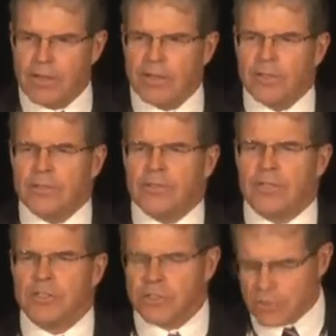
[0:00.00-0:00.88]

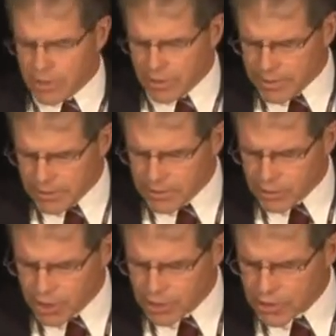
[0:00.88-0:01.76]
These utilities
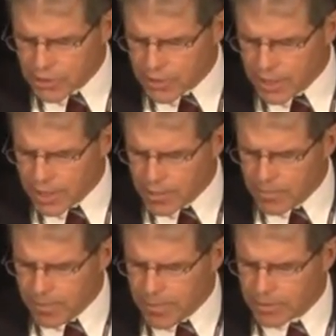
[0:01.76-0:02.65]
are changing the
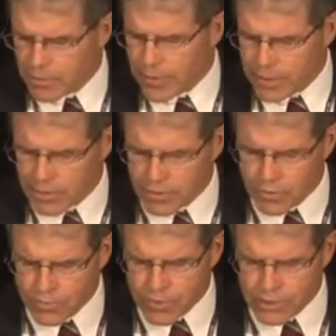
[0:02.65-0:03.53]
game and creating a
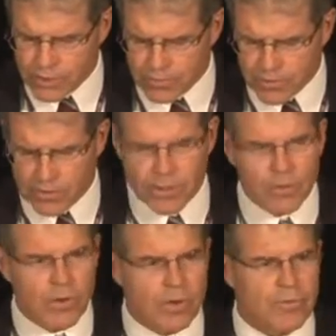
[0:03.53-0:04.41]
new vision for
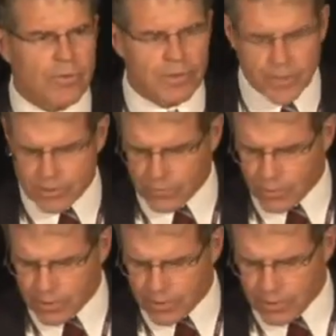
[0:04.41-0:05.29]
clean water for the next
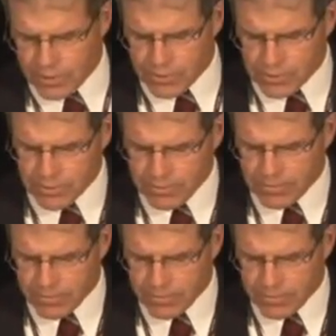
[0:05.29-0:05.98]
40 years.